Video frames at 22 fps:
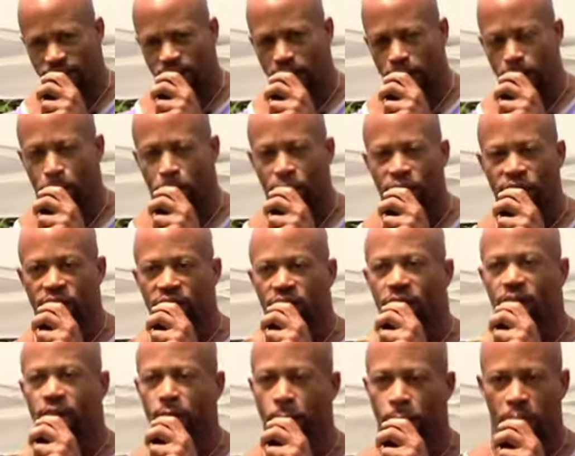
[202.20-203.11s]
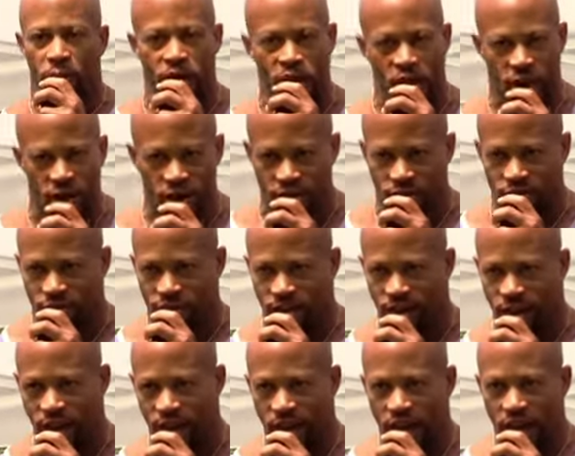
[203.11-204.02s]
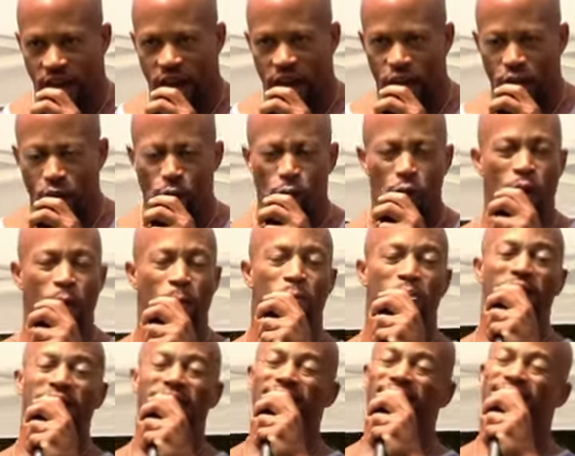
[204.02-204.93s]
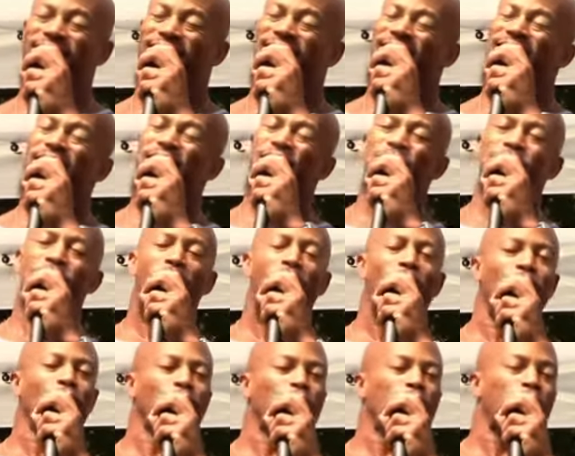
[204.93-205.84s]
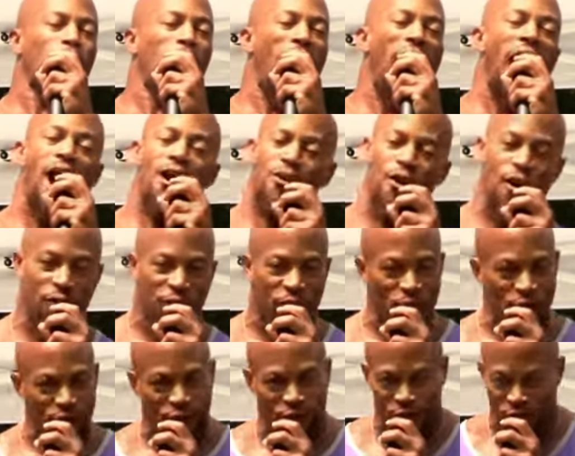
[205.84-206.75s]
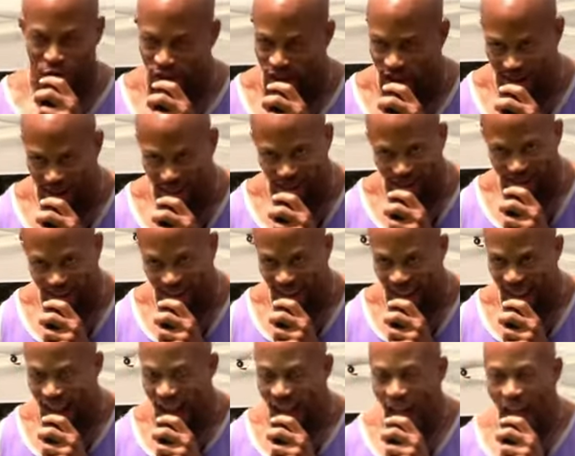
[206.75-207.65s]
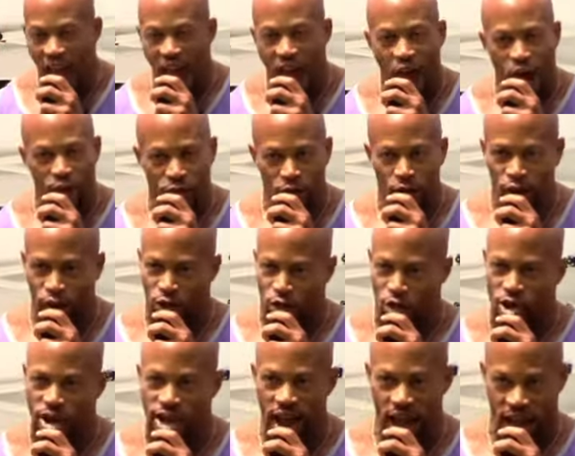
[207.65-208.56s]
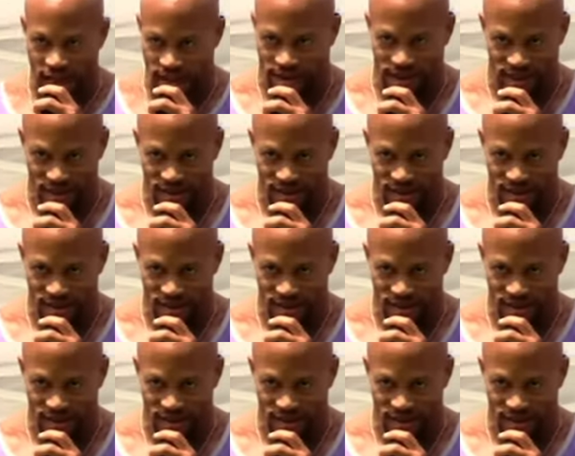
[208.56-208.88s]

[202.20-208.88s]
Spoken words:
and put it in a pill, it would be the most powerful drug ever created.